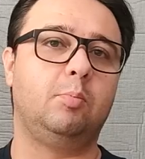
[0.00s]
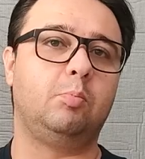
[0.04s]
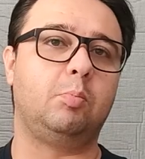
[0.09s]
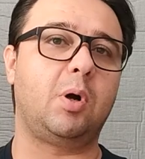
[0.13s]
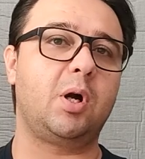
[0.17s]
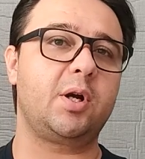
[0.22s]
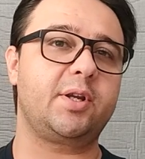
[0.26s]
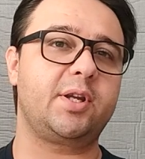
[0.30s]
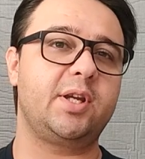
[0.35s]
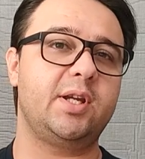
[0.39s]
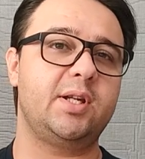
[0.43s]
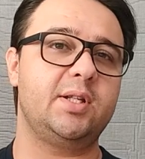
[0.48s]

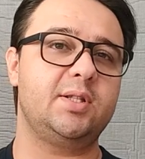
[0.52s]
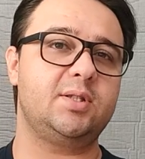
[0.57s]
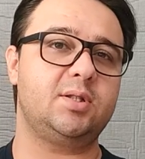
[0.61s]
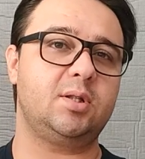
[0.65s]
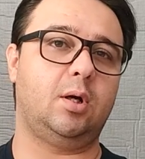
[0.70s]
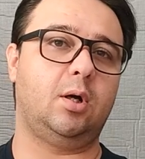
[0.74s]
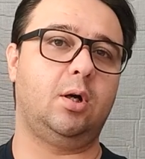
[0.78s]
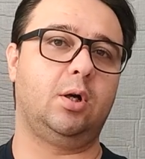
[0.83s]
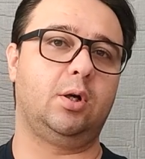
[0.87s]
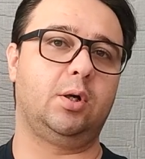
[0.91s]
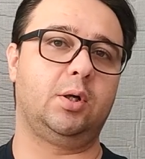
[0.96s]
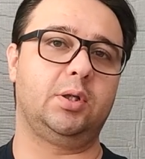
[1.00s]
Markets
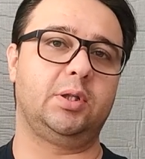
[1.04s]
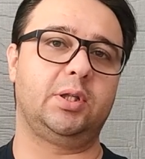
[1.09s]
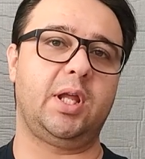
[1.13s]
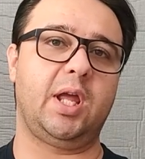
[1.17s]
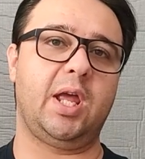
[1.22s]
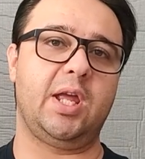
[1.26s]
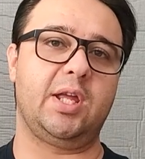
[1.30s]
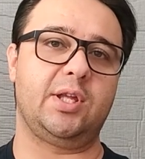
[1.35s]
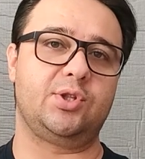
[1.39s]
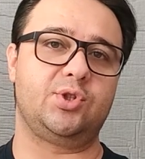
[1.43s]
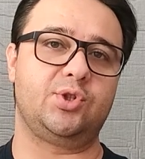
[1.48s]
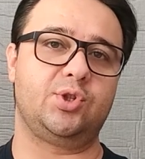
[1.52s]
are on
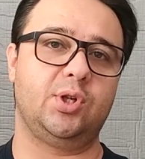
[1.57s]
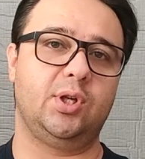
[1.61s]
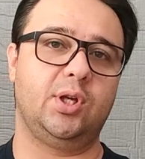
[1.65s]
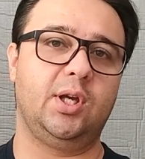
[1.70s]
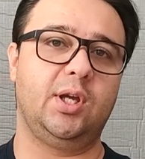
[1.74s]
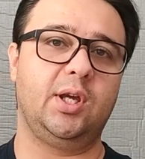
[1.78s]
edge.